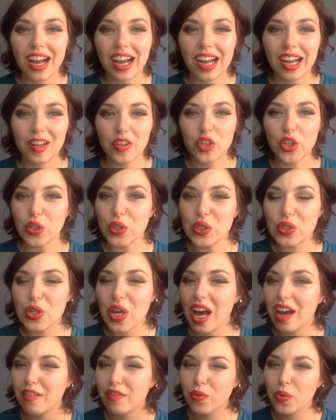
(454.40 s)
You
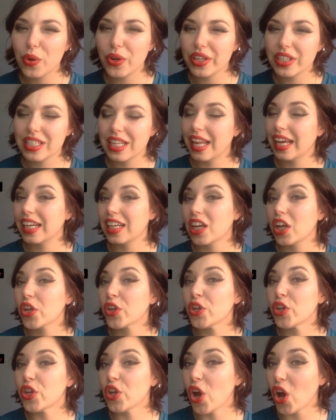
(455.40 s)
also have words
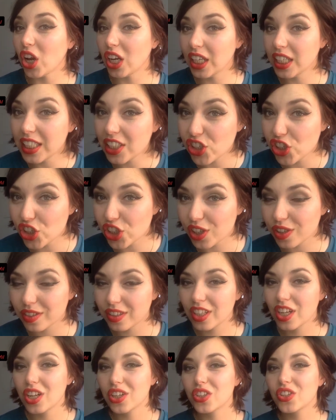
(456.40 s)
like
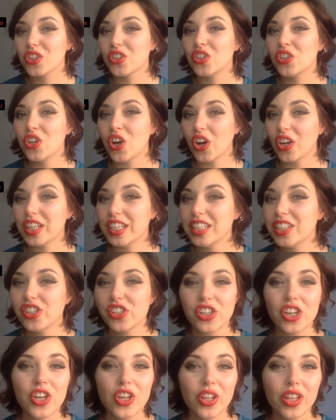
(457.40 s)
knowledge,
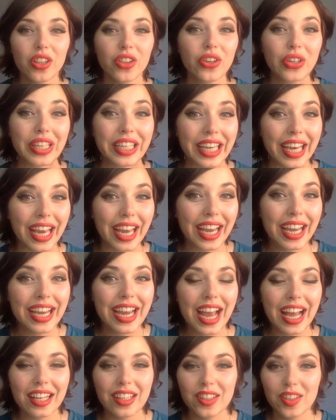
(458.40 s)
knowledge. The
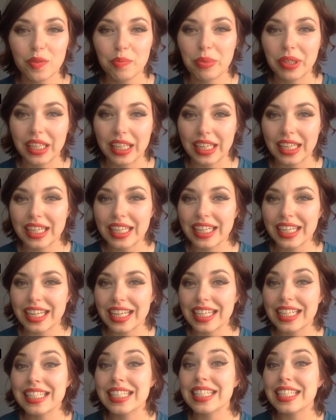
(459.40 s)
K at the
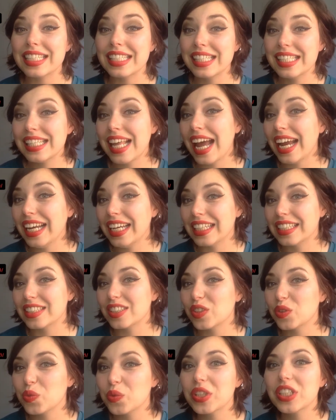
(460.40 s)
beginning is
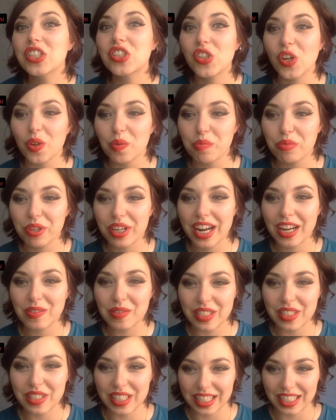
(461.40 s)
silent. We don't
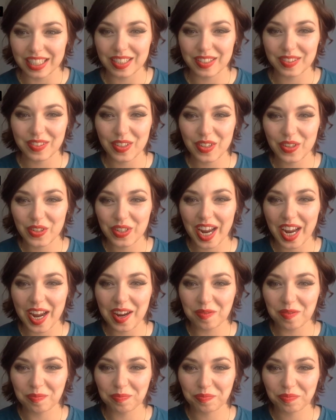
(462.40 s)
pronounce it,
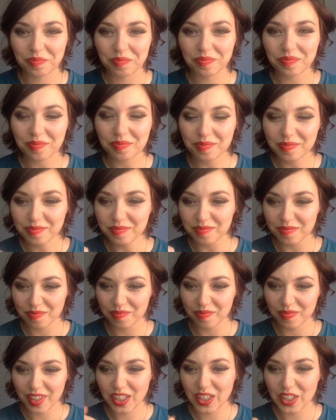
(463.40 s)
okay?
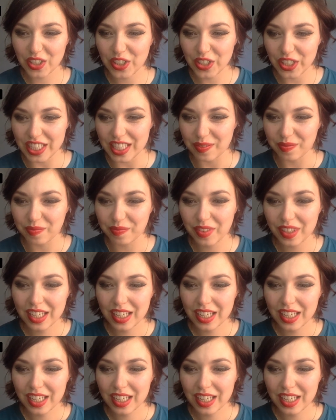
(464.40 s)
Good.